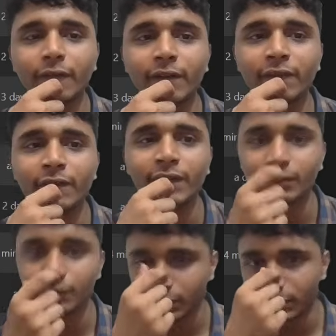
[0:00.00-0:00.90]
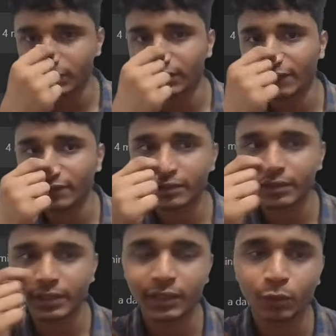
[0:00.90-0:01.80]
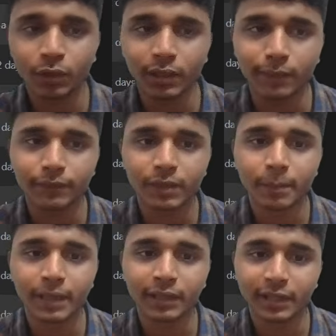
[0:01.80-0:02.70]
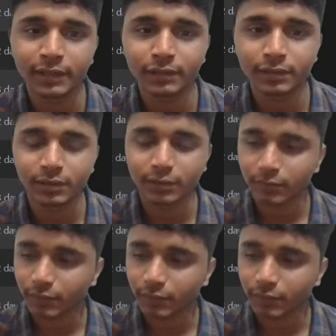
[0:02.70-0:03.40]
when we traverse into a matrix,